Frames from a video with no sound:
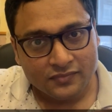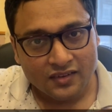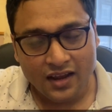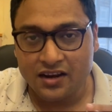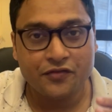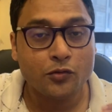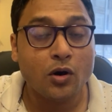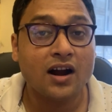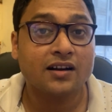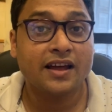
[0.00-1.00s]
and if you
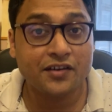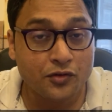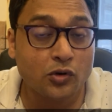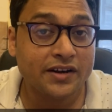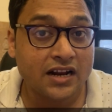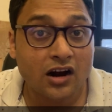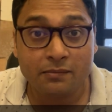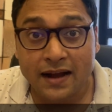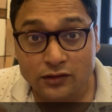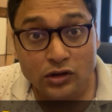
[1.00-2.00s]
are enrolled in our
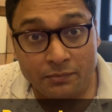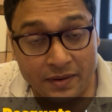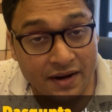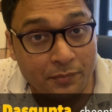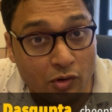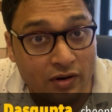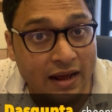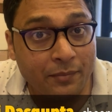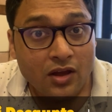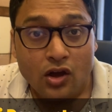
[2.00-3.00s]
Math Olympiad
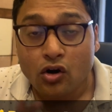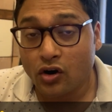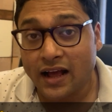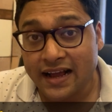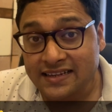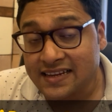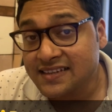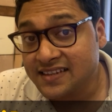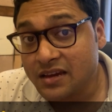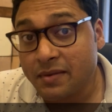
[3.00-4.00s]
program, or
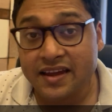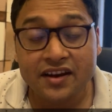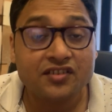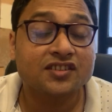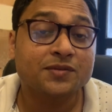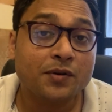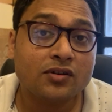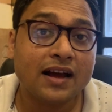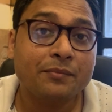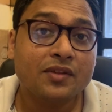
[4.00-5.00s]
ISI-CMI Entrance
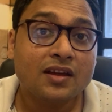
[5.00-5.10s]
Program,